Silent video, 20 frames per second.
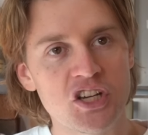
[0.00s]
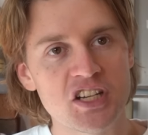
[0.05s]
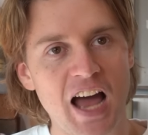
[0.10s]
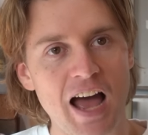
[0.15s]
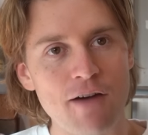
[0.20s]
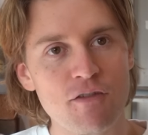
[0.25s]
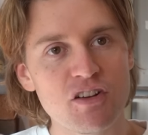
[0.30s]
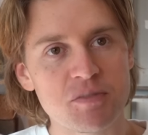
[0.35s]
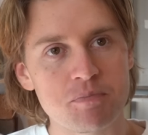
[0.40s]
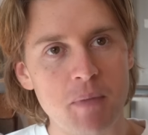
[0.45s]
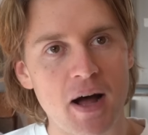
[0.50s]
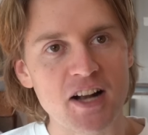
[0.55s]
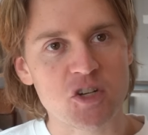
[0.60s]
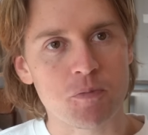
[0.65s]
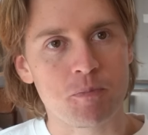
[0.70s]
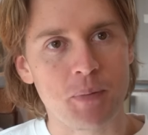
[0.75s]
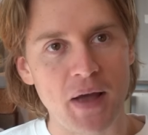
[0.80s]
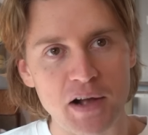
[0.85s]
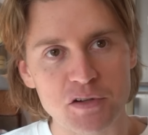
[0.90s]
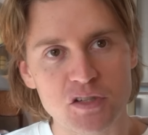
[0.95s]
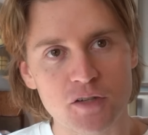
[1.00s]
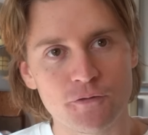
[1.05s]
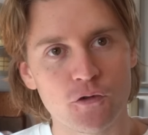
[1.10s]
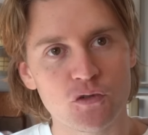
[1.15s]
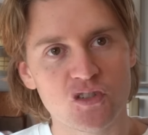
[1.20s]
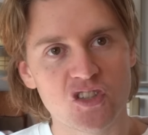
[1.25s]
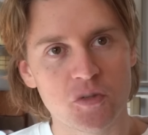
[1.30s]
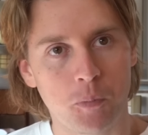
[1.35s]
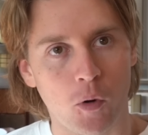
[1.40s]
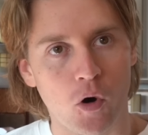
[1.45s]
can have as much bountiful
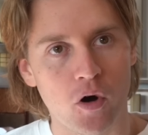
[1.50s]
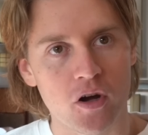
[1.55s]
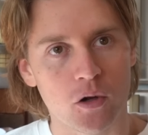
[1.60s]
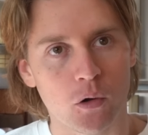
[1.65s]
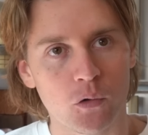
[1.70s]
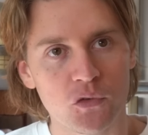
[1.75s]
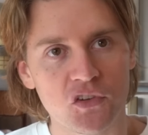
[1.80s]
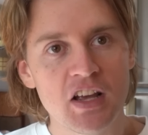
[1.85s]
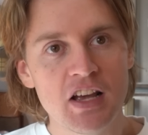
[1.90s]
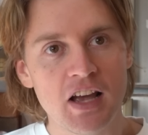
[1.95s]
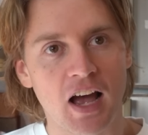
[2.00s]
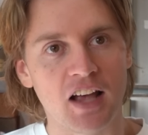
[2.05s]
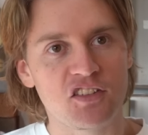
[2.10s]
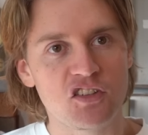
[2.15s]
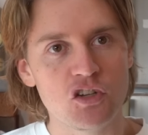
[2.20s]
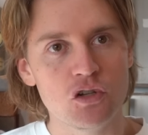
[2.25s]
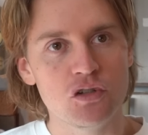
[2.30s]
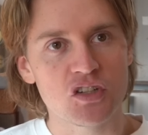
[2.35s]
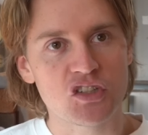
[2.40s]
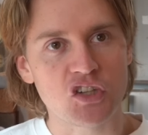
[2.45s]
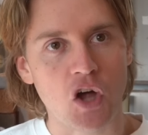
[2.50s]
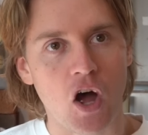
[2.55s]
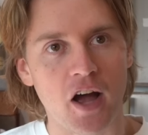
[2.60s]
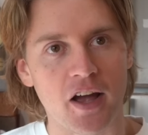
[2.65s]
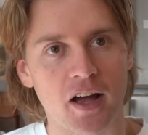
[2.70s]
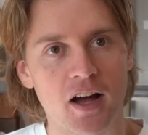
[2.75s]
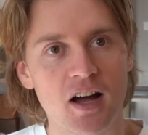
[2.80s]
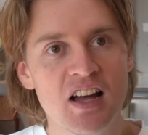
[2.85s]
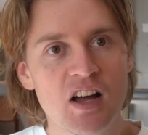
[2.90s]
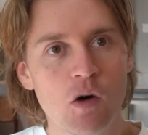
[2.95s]
spoils as you
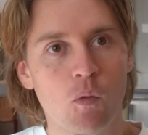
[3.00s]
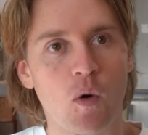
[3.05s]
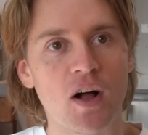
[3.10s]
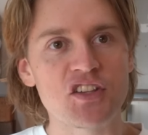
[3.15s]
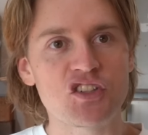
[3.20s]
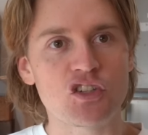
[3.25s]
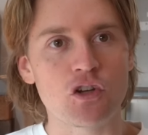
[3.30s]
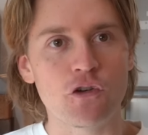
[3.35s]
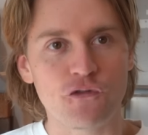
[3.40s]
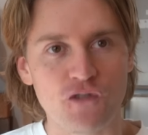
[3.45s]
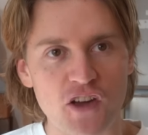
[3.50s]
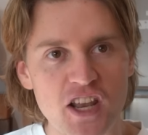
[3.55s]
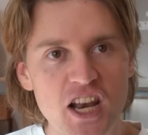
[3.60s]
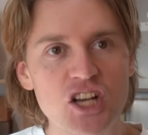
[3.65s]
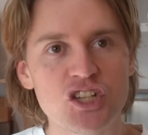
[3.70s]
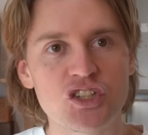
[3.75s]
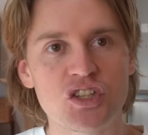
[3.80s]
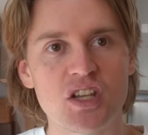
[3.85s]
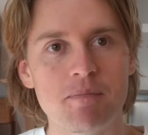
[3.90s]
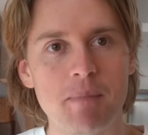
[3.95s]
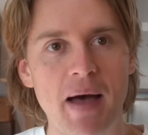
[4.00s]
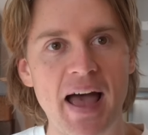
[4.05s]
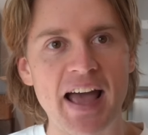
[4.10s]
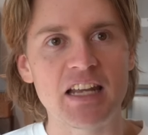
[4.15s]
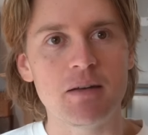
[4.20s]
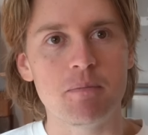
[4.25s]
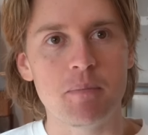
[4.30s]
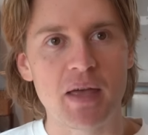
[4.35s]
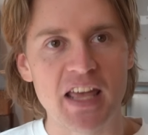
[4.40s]
desire once you finish the main